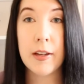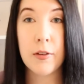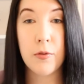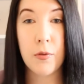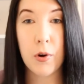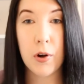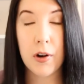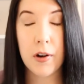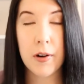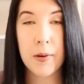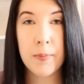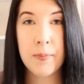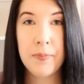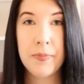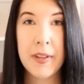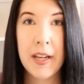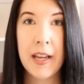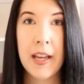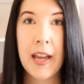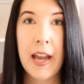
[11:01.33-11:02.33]
for her.
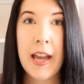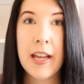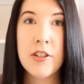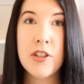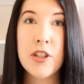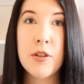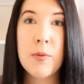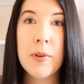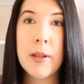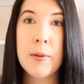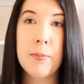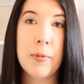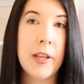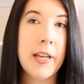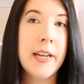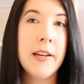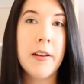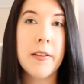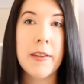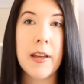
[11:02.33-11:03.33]
And she really
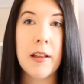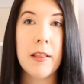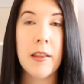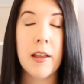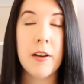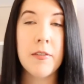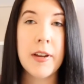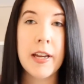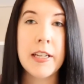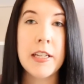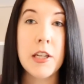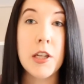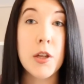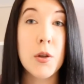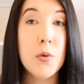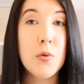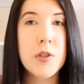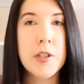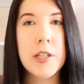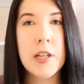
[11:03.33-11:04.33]
played on that love and
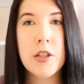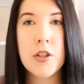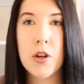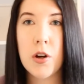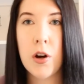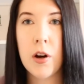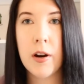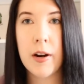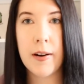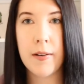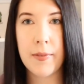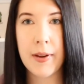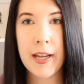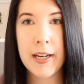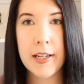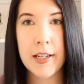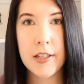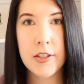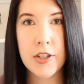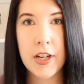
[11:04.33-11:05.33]
used it to her
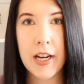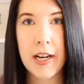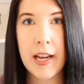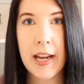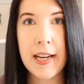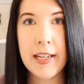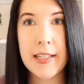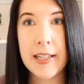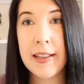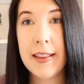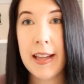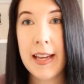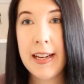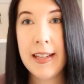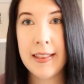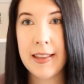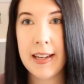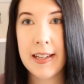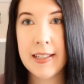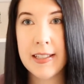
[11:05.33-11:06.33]
advantage, and I didn't
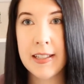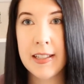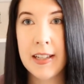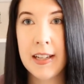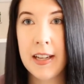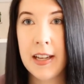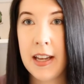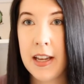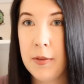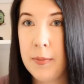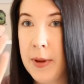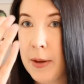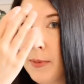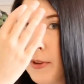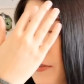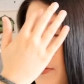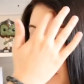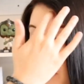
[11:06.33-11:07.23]
like that. It made me feel